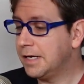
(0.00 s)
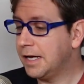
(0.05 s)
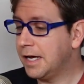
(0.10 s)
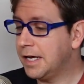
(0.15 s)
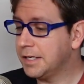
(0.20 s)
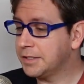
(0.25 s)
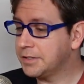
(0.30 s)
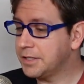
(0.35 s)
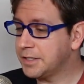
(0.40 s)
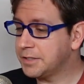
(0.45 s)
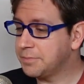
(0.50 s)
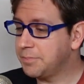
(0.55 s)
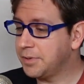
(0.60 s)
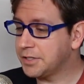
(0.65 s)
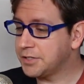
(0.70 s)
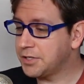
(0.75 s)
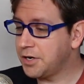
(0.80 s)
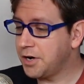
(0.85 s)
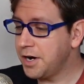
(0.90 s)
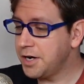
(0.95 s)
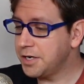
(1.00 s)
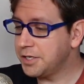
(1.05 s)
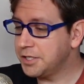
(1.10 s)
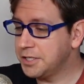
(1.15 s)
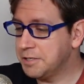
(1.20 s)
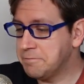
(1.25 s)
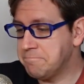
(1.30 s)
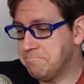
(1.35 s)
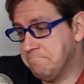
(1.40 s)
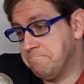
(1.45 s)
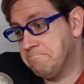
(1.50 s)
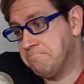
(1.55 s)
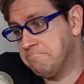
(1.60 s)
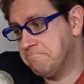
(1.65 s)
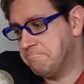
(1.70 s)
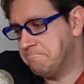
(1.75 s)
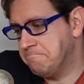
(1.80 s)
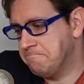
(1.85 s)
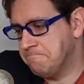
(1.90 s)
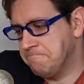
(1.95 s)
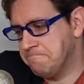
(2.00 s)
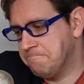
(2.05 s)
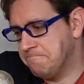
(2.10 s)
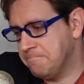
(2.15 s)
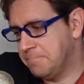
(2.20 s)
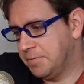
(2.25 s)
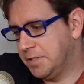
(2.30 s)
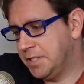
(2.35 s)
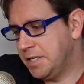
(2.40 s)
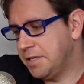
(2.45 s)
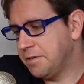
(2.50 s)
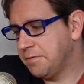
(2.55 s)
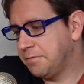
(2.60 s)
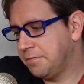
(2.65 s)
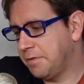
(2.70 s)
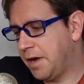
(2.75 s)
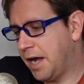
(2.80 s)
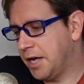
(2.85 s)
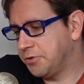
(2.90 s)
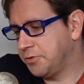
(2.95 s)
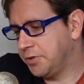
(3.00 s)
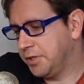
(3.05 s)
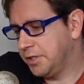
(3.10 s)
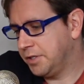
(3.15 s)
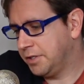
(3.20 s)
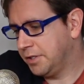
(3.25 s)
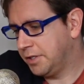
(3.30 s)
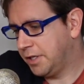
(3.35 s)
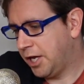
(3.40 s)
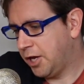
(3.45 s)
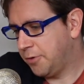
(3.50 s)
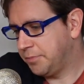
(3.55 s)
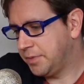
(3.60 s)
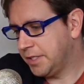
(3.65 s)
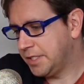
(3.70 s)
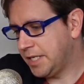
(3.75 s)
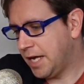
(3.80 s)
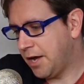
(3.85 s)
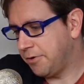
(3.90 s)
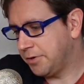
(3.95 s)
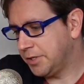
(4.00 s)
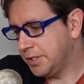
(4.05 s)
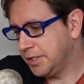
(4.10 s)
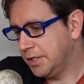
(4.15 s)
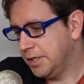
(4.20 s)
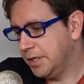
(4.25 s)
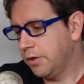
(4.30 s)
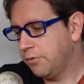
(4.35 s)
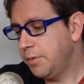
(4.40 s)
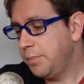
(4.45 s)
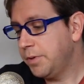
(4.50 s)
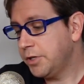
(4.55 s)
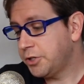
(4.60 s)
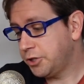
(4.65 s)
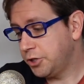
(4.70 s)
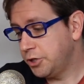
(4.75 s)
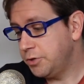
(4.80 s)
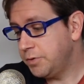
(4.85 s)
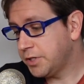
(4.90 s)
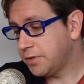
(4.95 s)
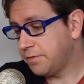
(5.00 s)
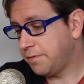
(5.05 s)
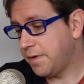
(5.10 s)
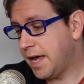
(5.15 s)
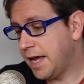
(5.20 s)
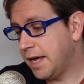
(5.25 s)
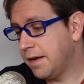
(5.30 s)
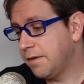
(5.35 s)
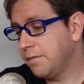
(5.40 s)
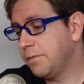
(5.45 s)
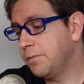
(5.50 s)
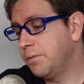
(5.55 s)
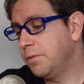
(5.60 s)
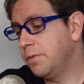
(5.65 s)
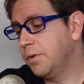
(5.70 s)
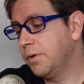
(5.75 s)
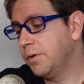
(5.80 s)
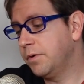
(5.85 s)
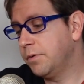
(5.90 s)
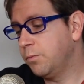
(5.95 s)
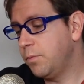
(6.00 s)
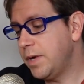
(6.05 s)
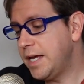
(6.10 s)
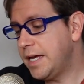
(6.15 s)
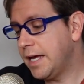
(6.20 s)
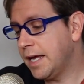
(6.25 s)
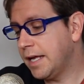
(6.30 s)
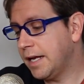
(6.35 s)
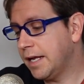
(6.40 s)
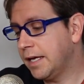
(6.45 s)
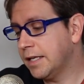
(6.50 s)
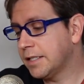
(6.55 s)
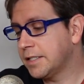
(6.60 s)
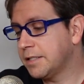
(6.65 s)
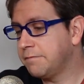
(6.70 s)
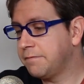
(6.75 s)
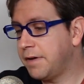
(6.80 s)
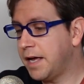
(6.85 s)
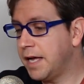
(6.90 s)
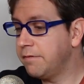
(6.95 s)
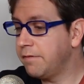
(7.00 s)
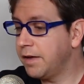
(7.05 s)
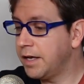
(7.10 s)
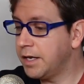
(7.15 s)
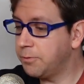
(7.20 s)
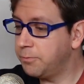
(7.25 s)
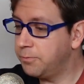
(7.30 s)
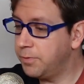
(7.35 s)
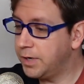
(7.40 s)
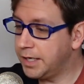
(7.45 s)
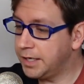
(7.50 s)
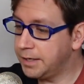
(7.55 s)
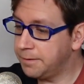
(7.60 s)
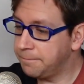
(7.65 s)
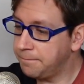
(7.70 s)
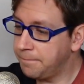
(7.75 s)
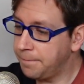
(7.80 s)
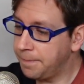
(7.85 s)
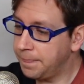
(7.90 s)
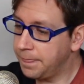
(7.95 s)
So that's plus heart. See if Azrael helps us out. 3 plus 2 is 5. Weak hit against a 5 and a 1.